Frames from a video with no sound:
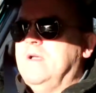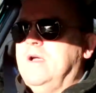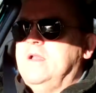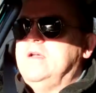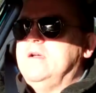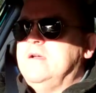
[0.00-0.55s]

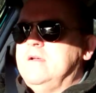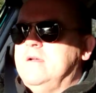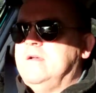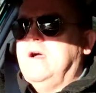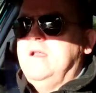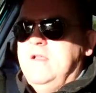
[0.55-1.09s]
And
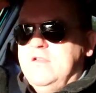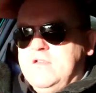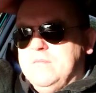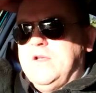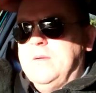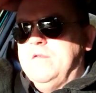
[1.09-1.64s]

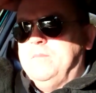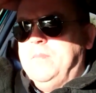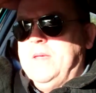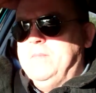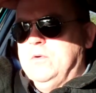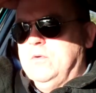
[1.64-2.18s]
sometimes
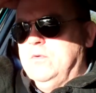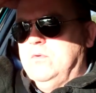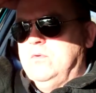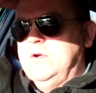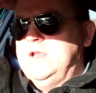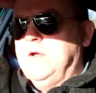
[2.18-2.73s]

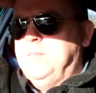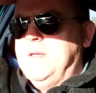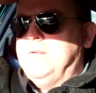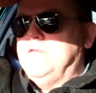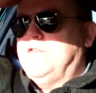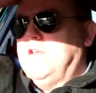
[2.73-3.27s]
people
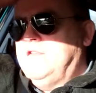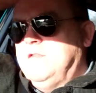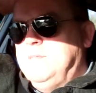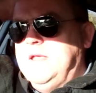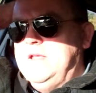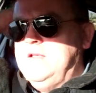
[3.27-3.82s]
have said to
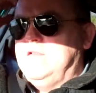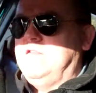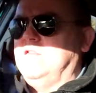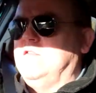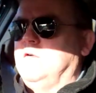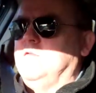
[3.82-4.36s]
me
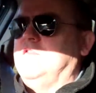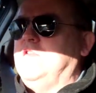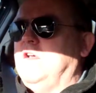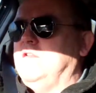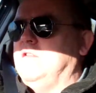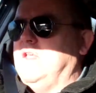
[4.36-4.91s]
sort of
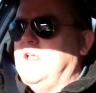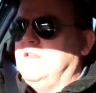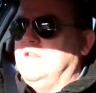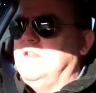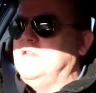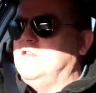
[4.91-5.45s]
certain things,
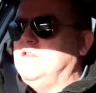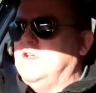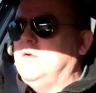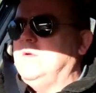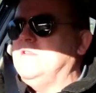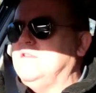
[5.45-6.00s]
and they're just
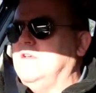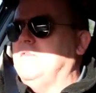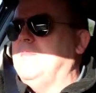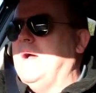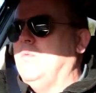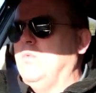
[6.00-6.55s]
inquisitive
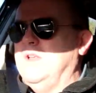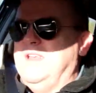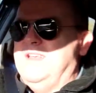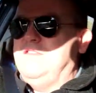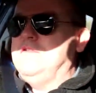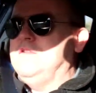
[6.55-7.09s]
about what it
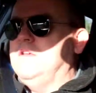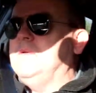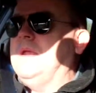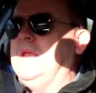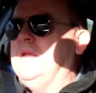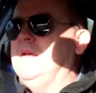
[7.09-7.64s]
is you're doing.